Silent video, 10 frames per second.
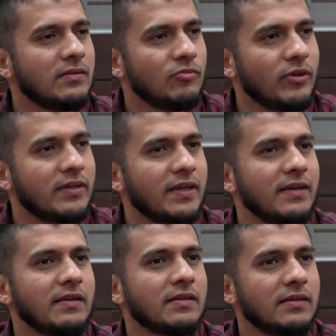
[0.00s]

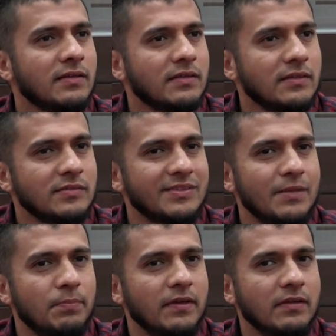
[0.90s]
drinking,
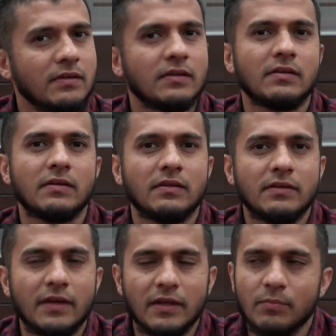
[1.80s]
sleeping,
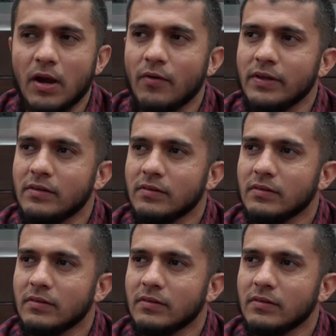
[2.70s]
getting married,